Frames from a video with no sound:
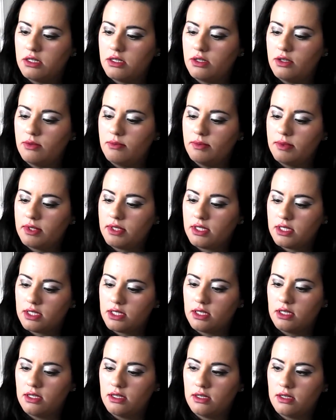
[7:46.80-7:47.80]
Oops.
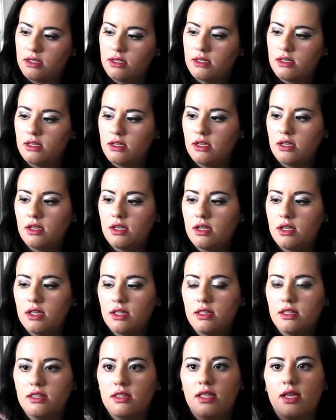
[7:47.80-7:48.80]

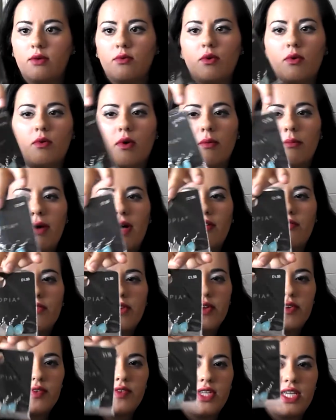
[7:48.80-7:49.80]
They were
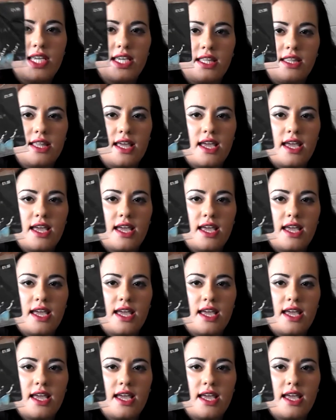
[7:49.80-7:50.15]
£1.50.